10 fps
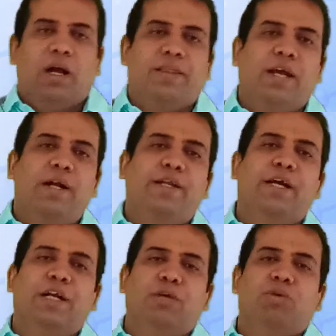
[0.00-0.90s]
Then
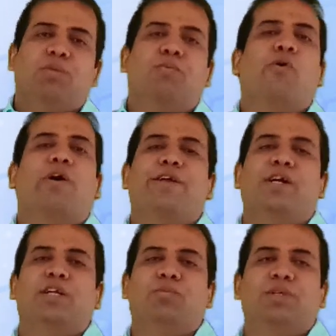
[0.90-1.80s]
DNTPs, 4
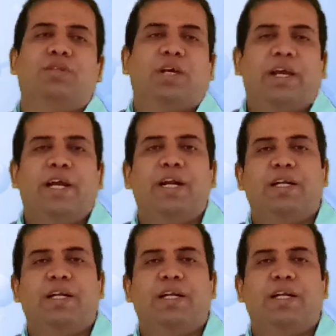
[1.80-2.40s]
DNTPs, A,